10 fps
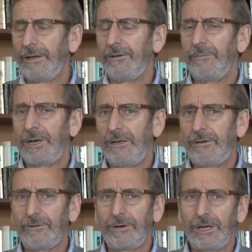There are many
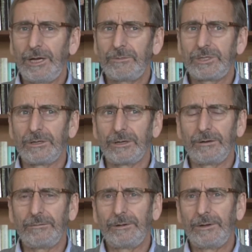different names
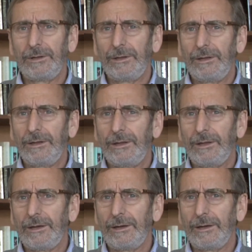that
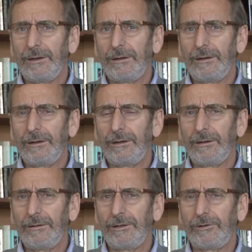
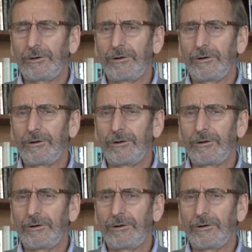they're